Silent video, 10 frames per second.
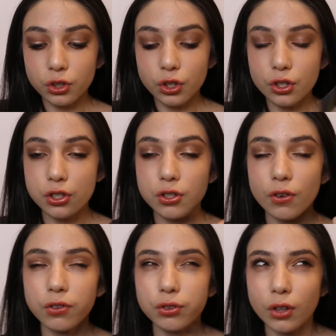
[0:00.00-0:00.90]
look
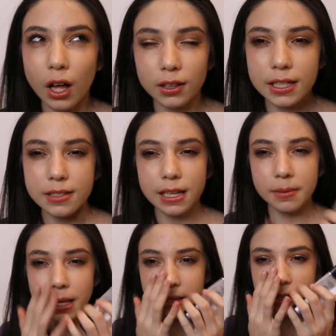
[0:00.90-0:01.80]
so flawless
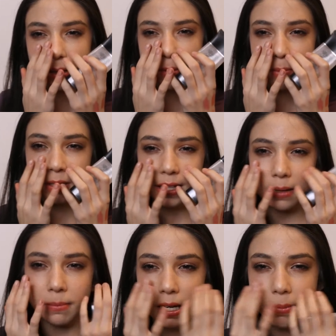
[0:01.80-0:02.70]
and like it almost like
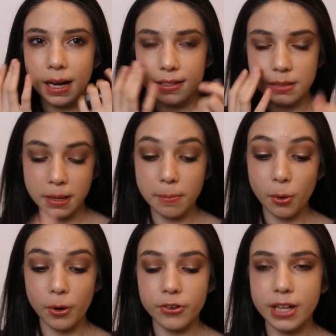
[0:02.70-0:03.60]
minimizes my
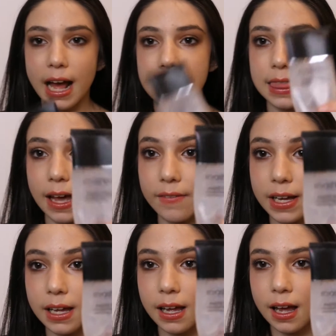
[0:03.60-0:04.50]
pores. I love
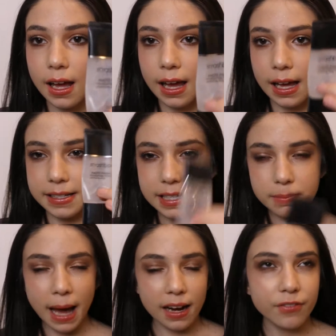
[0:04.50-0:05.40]
it. It does
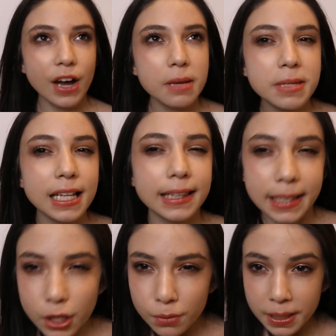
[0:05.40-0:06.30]
mattify me a
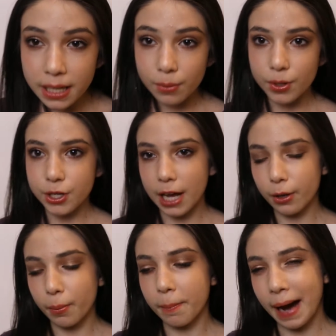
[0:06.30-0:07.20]
little bit, which I
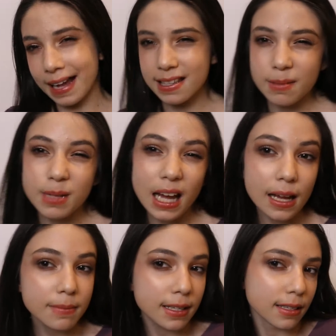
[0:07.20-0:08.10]
don't mind
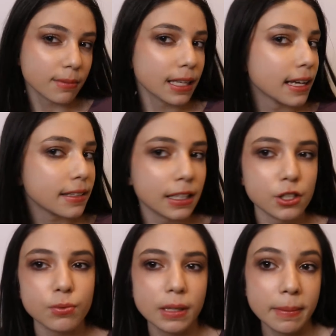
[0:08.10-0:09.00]
sometimes. Like some days I
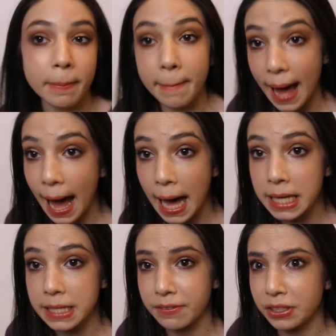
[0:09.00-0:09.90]
just want to be
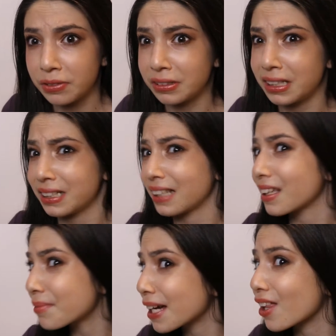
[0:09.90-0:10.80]
matte, even though like I
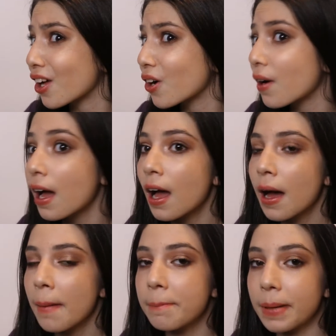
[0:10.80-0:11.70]
love my glow.
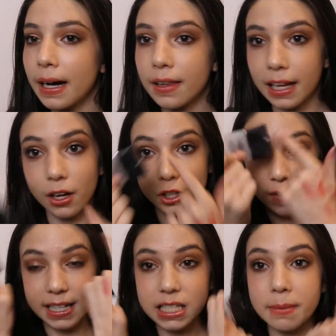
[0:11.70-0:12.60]
But like on the
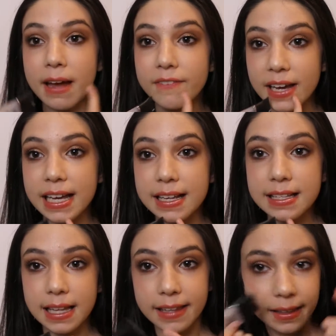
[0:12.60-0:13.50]
rest of my
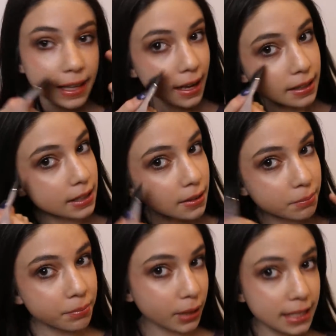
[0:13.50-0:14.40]
face and then like the
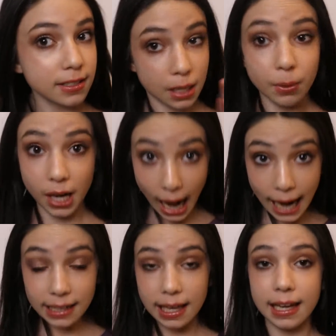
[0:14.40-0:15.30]
places I want to
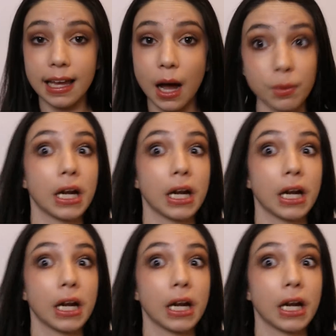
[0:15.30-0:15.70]
highlight,